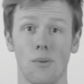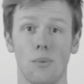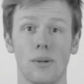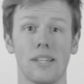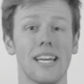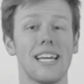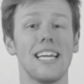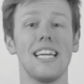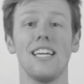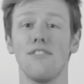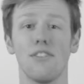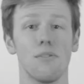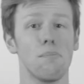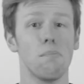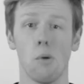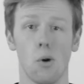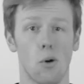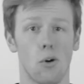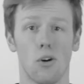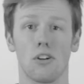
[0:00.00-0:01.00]
with even
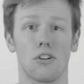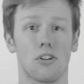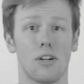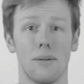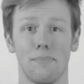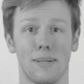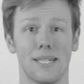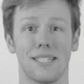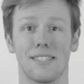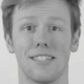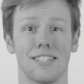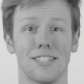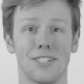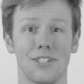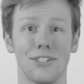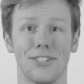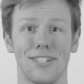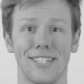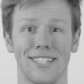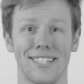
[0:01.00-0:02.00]
more Crimpington
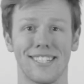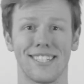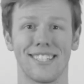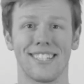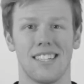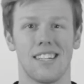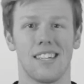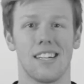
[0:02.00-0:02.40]
goodness.